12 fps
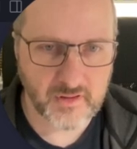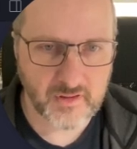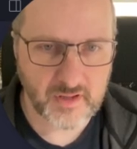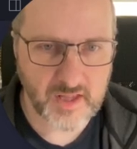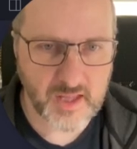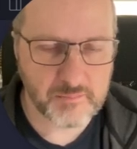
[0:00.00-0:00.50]

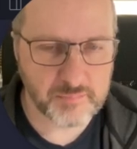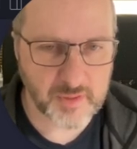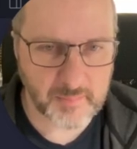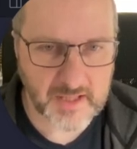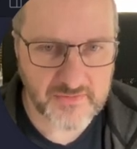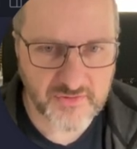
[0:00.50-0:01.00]

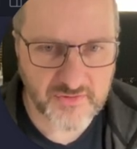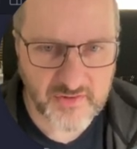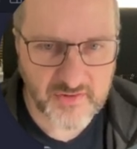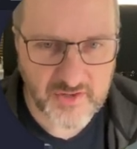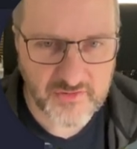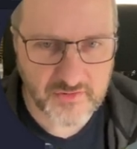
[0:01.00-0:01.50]
implements this
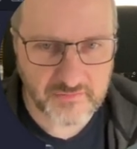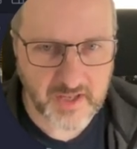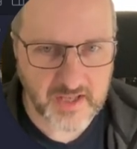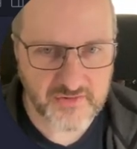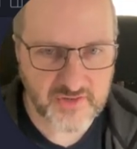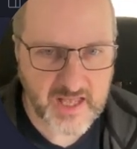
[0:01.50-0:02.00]
interface,
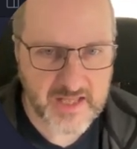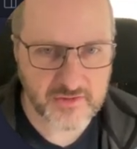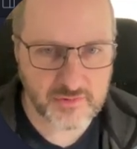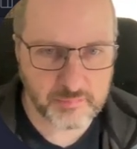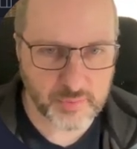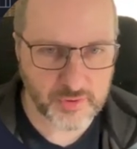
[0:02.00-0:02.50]

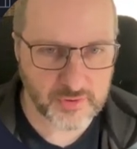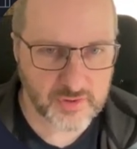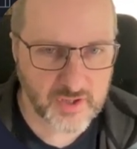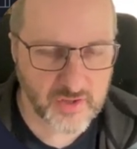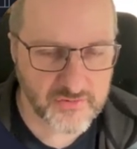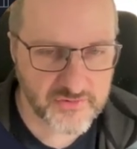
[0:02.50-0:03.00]
endpoint
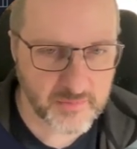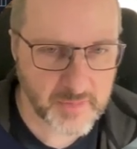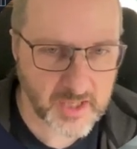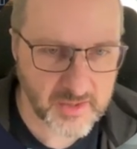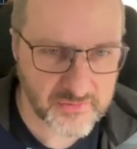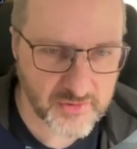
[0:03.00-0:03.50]

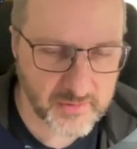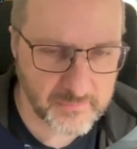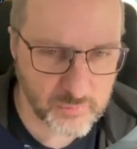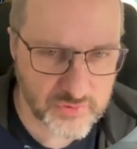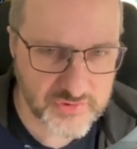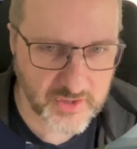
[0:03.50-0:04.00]
customizer, which
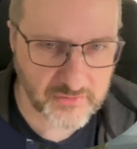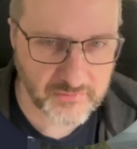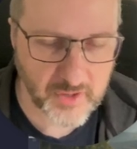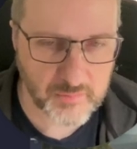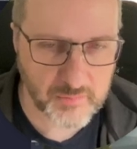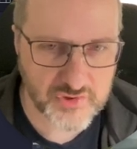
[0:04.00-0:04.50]
sounds very
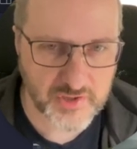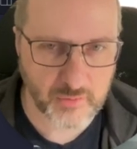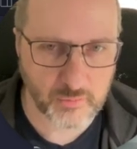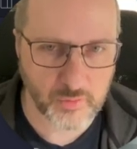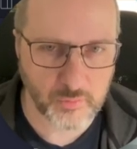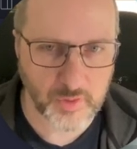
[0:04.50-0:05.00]
much like what
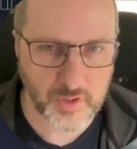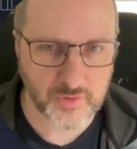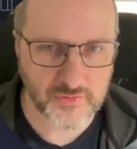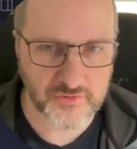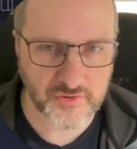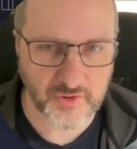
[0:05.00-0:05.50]
we want to
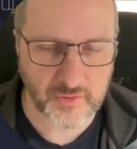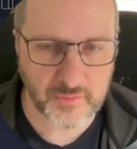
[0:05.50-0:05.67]
do,